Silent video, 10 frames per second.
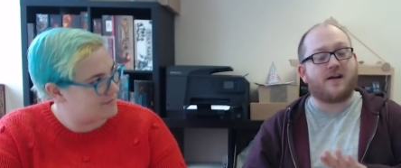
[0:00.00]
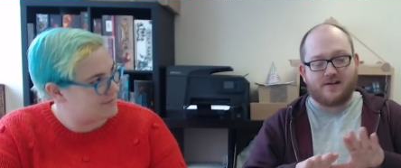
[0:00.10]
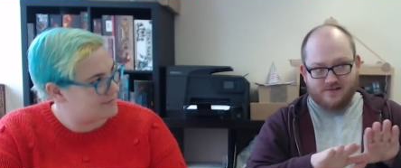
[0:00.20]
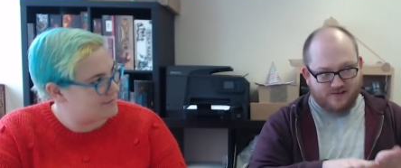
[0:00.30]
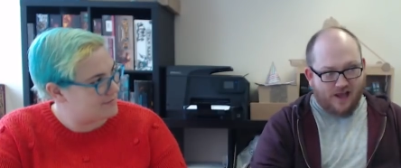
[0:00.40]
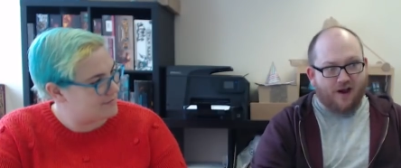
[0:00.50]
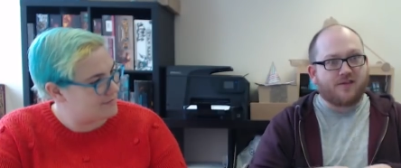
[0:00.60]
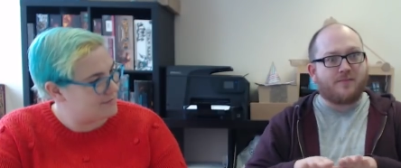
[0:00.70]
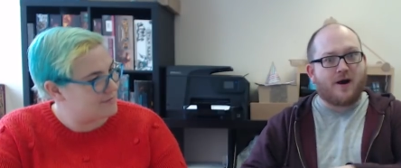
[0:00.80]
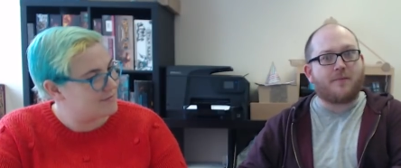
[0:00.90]
Speaker 1: stack
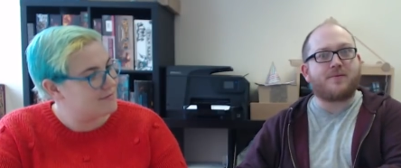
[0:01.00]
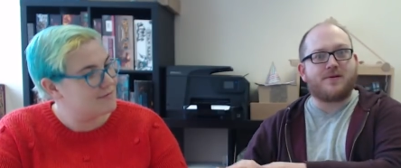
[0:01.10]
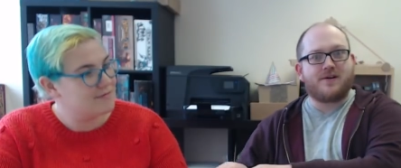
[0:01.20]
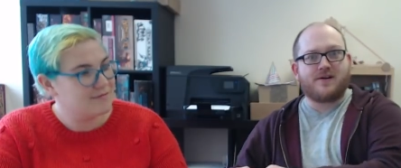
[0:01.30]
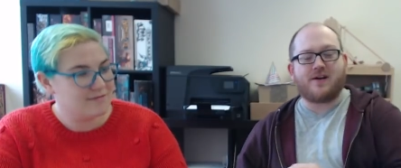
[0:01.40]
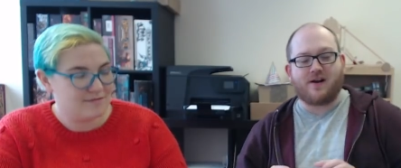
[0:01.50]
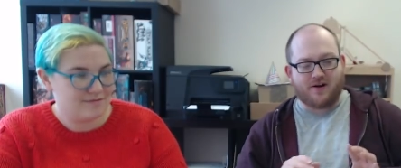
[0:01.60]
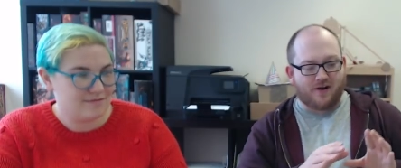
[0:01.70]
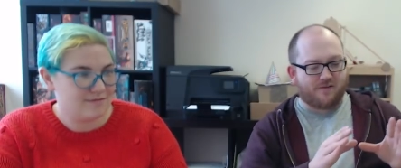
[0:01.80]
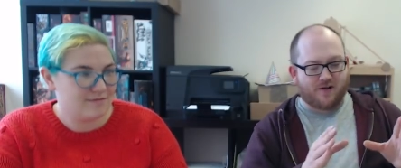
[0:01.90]
them up and
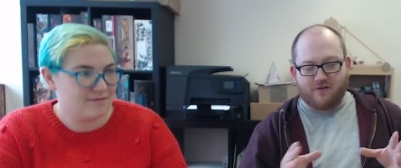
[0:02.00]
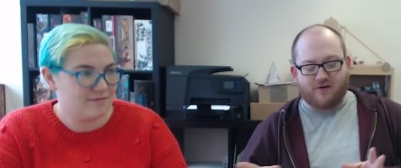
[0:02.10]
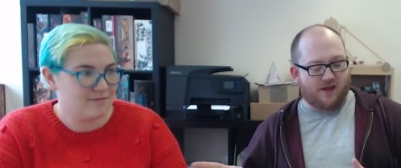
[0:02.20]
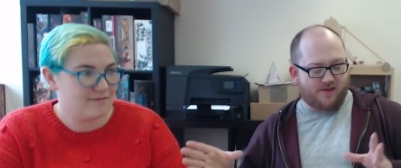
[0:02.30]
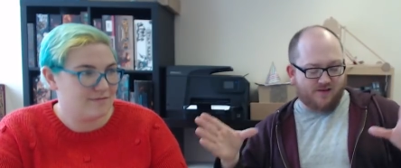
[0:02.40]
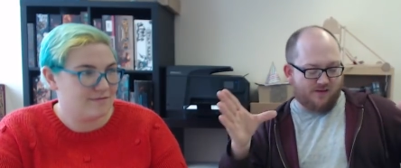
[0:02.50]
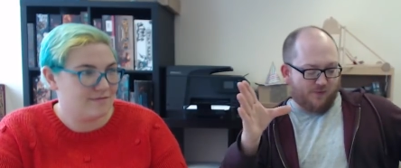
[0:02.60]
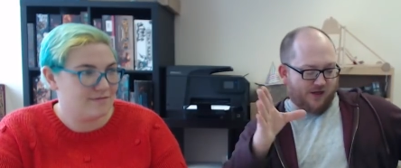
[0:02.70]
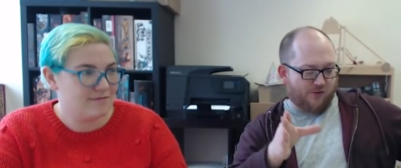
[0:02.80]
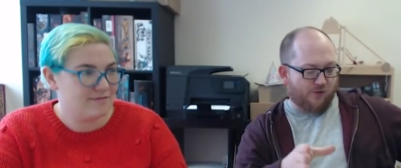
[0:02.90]
kind of go right. This is
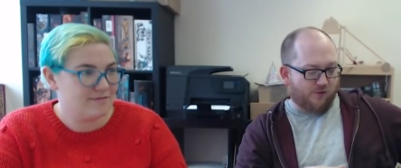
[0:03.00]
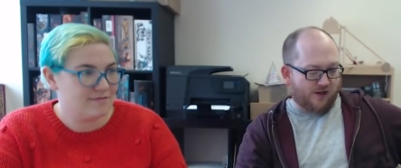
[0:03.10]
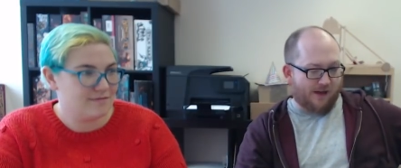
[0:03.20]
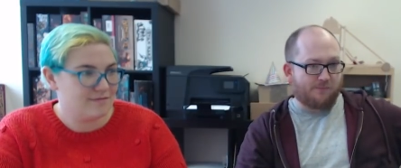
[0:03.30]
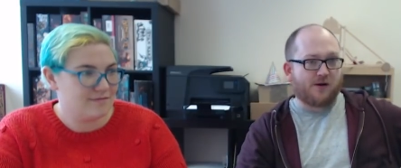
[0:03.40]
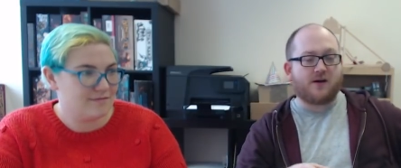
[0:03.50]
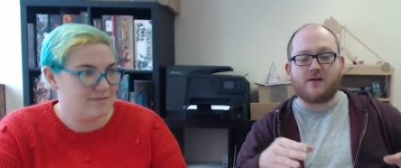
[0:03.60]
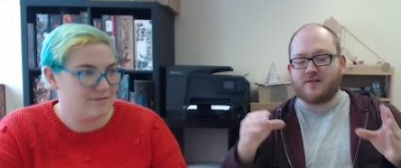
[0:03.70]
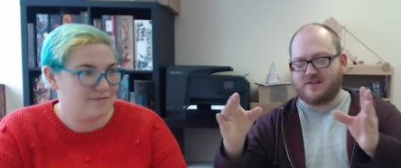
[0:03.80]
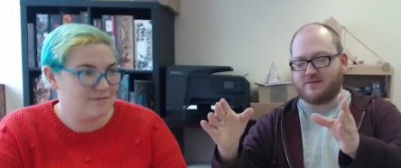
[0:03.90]
my core game
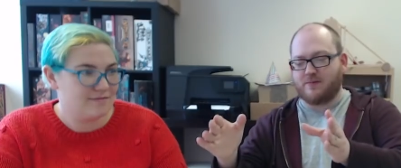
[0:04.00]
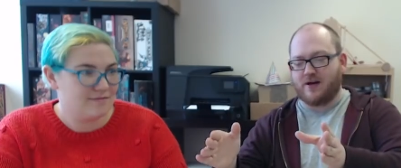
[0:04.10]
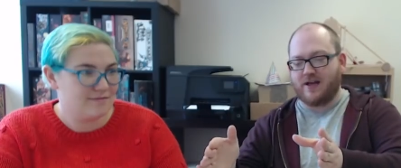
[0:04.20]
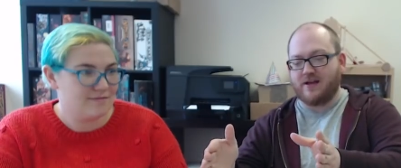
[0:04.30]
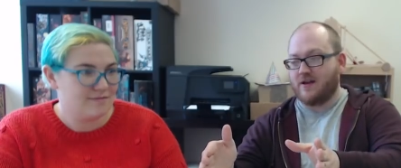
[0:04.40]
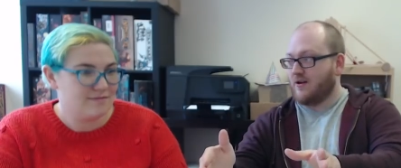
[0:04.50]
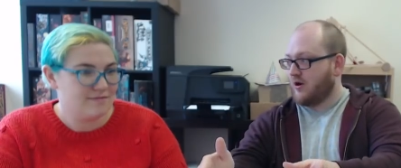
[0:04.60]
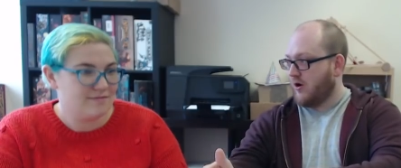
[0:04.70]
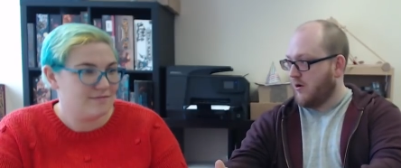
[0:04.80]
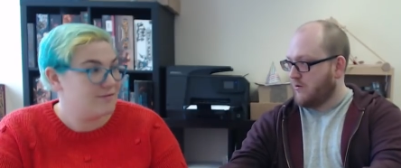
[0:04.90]
pile. This is my
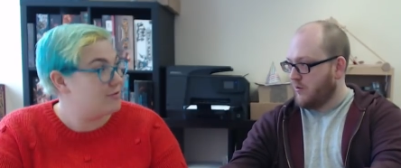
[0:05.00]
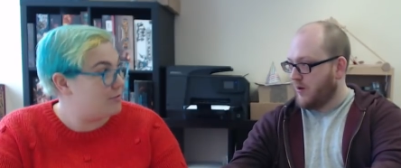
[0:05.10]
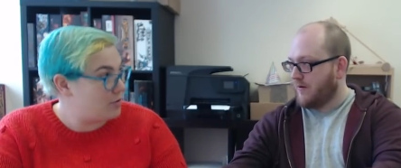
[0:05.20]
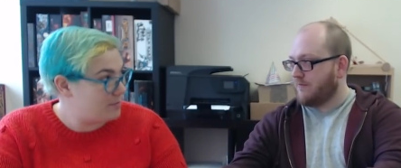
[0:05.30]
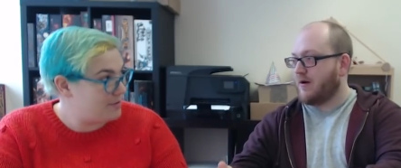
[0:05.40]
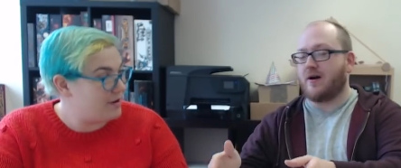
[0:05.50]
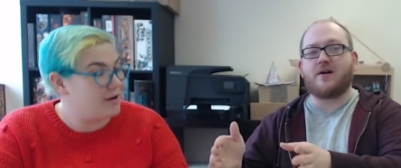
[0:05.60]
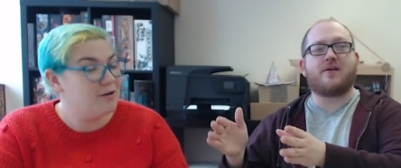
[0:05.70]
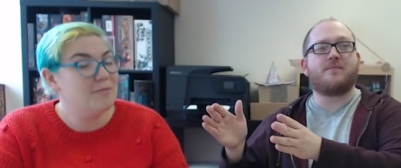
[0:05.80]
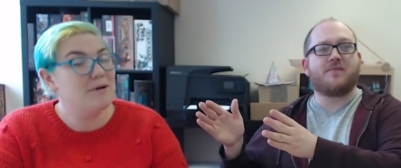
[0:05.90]
Conqueror Worm, Worm
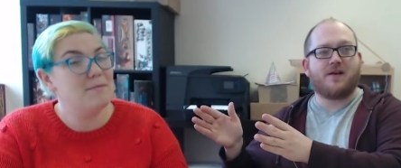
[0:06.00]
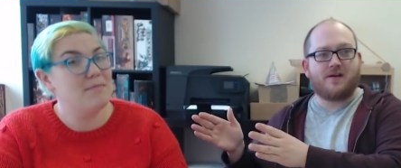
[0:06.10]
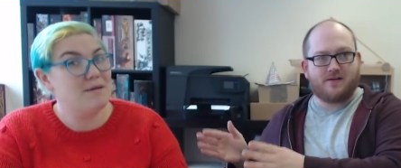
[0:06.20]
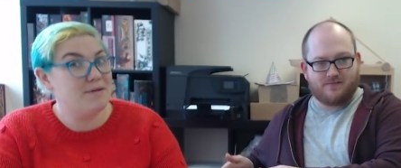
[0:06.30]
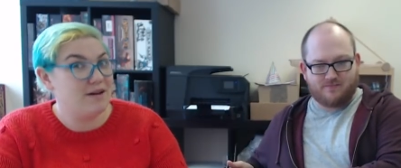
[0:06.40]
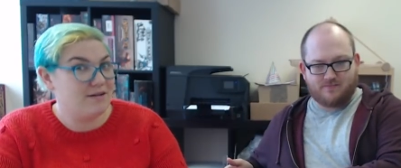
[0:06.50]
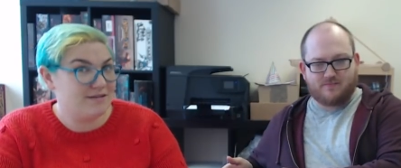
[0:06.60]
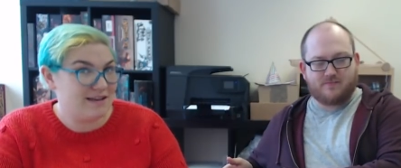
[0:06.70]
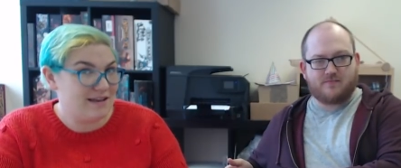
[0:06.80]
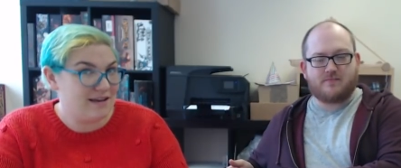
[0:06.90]
pile, pile,
Speaker 2: my
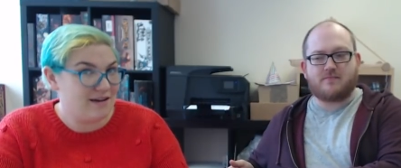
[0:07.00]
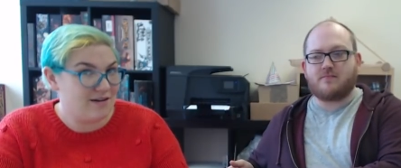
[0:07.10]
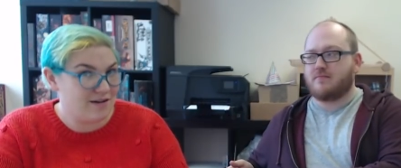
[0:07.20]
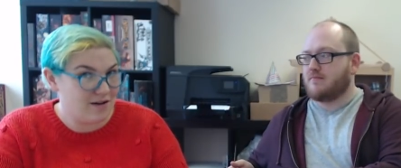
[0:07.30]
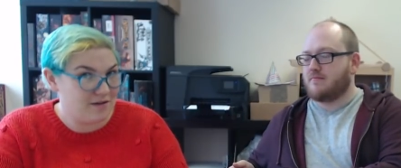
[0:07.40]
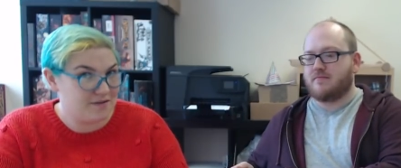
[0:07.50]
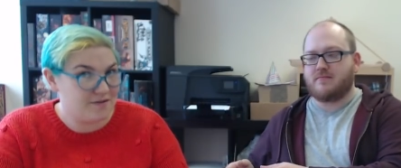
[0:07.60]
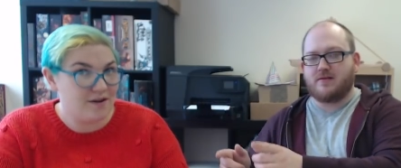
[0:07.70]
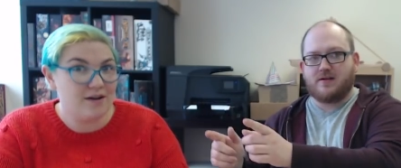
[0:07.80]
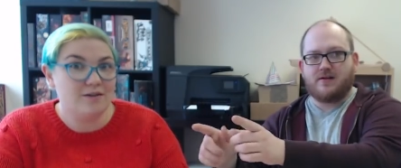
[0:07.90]
BPRD archives
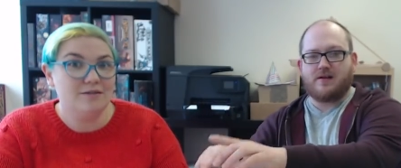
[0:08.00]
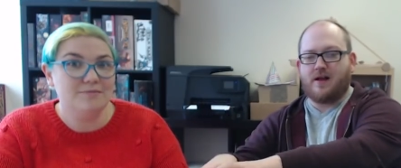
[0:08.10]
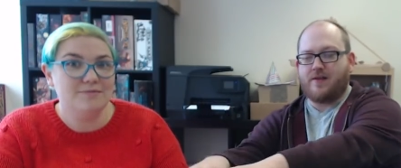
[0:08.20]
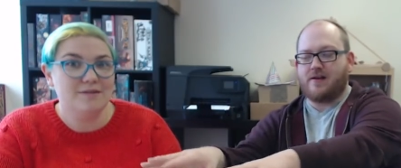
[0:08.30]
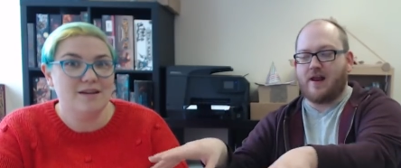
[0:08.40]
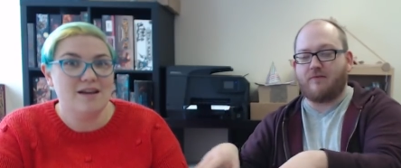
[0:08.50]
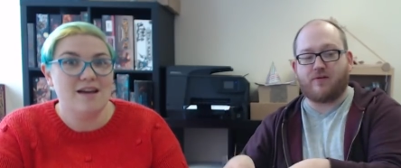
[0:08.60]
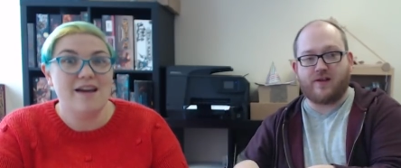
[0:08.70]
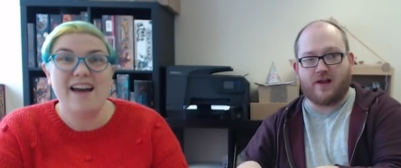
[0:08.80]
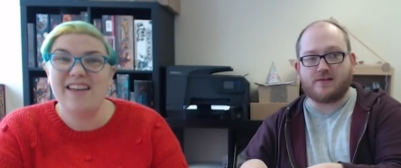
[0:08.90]
file, and
Speaker 1: then
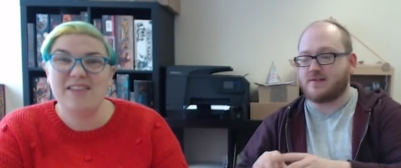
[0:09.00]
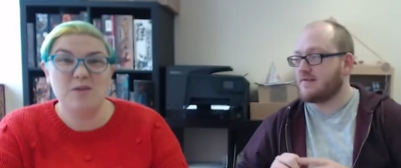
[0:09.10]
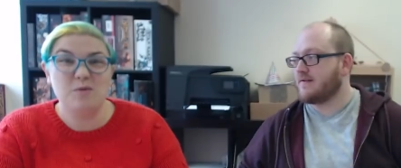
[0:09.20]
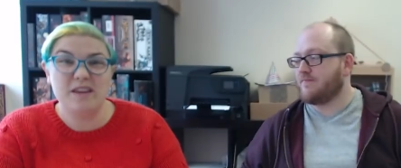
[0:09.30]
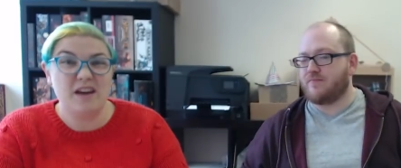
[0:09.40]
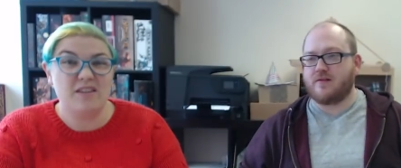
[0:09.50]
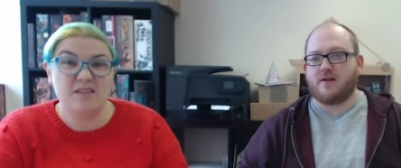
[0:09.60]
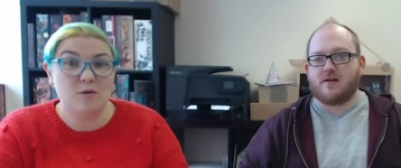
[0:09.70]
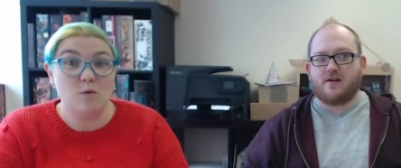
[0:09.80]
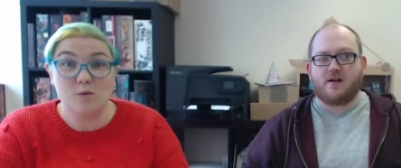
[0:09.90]
everything else, and then
Speaker 2: all the
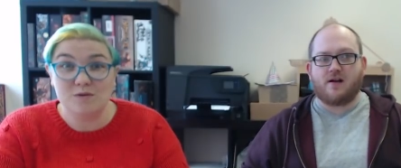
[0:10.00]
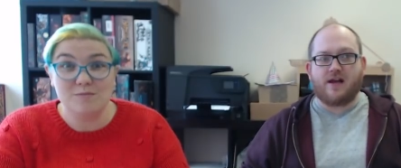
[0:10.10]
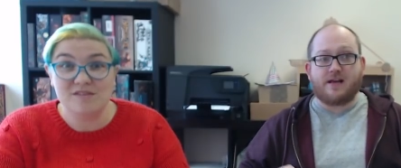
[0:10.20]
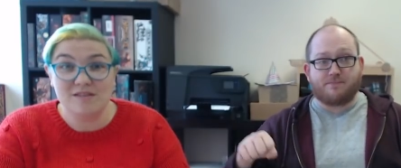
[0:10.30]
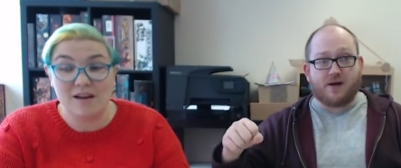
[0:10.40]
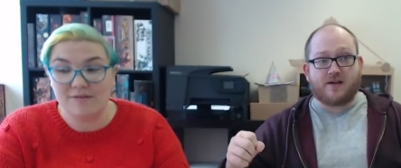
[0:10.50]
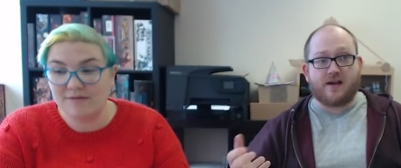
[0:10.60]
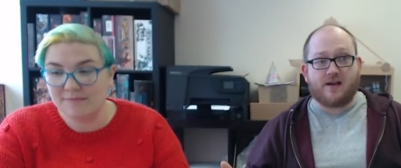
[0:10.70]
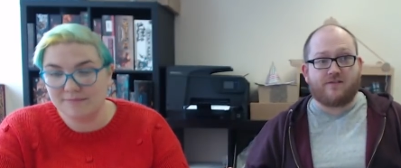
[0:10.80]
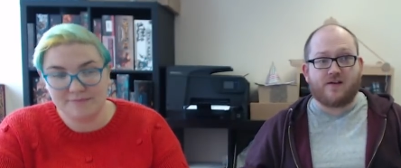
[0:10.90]
other awesome uh,
Speaker 1: in a
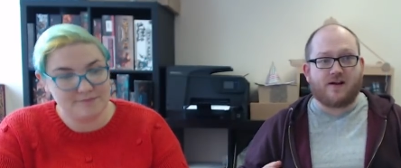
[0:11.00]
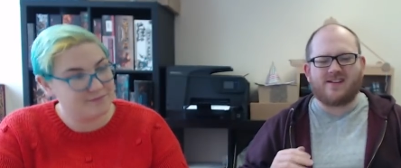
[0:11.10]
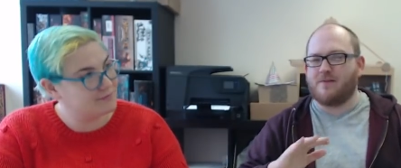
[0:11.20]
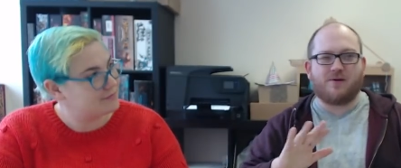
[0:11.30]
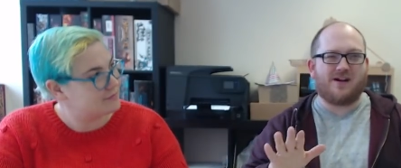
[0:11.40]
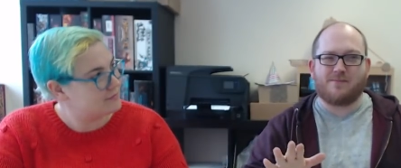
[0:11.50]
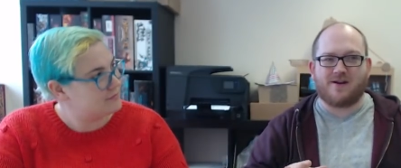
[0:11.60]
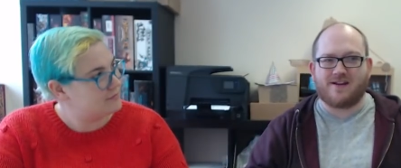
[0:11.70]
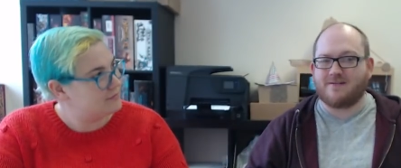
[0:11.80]
bucket if you like. Don't put it in a bucket,